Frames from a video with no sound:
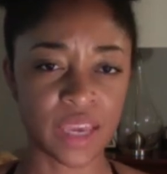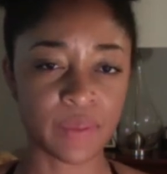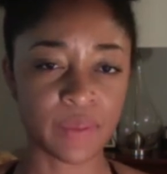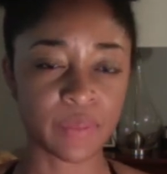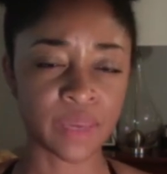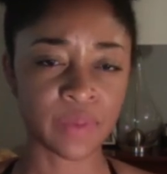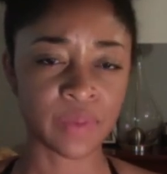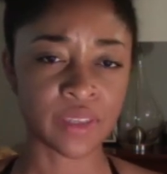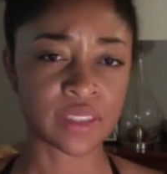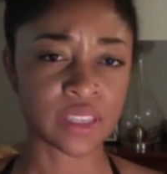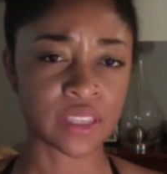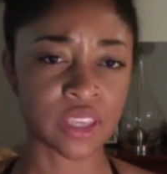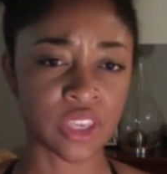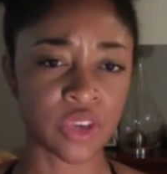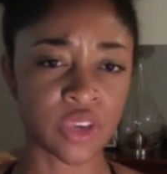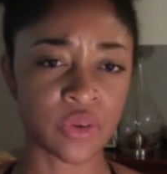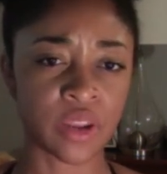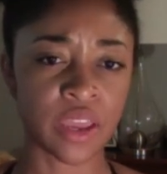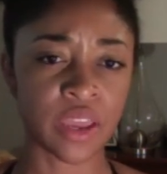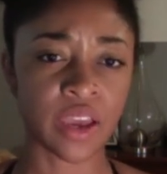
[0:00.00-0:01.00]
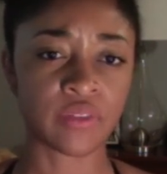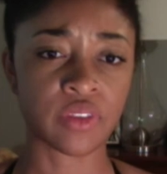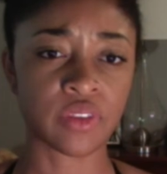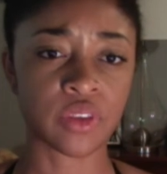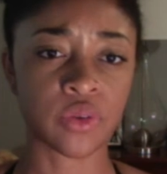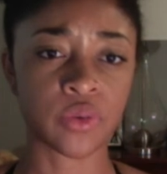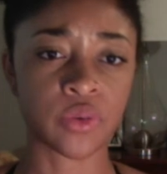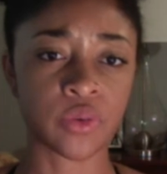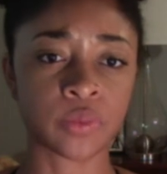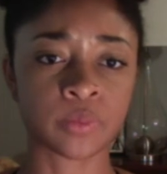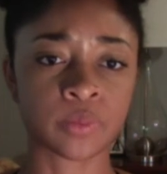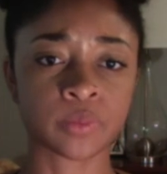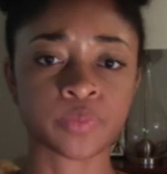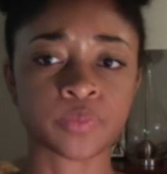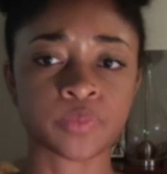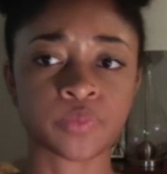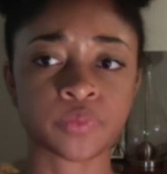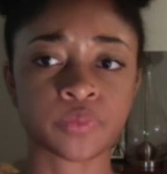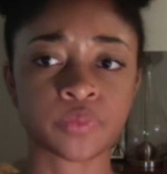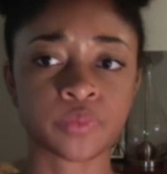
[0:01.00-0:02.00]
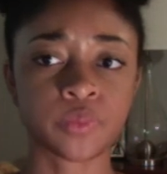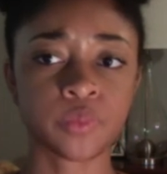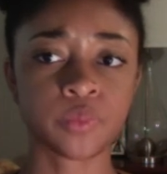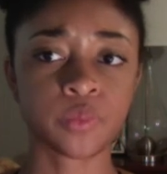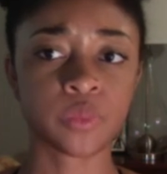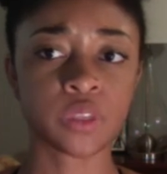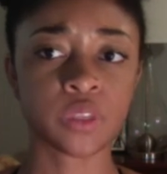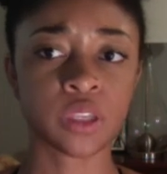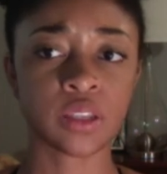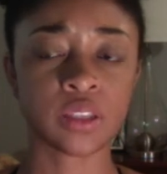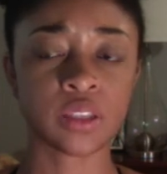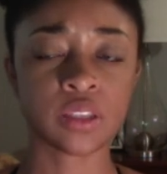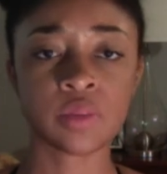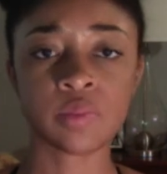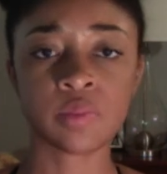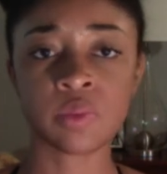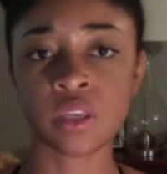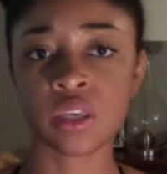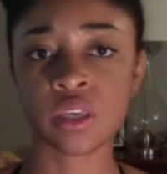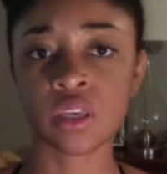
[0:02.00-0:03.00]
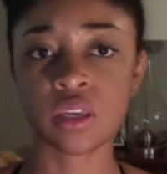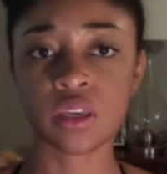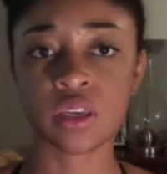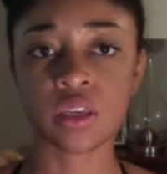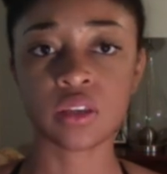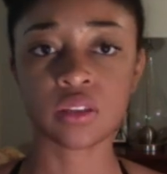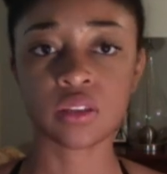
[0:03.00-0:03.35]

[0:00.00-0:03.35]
babysit you and have you to be